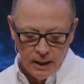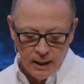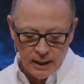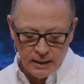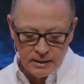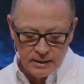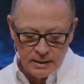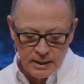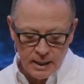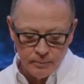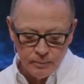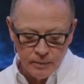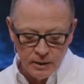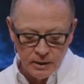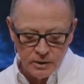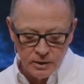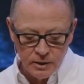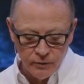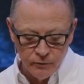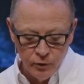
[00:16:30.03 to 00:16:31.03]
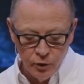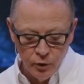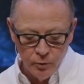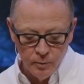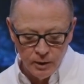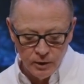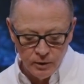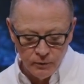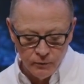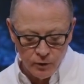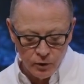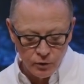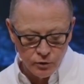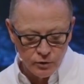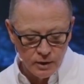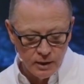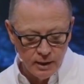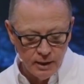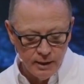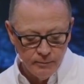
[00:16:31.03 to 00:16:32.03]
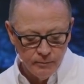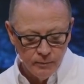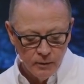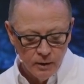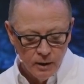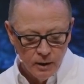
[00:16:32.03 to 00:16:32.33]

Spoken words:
acceptance of human diversity,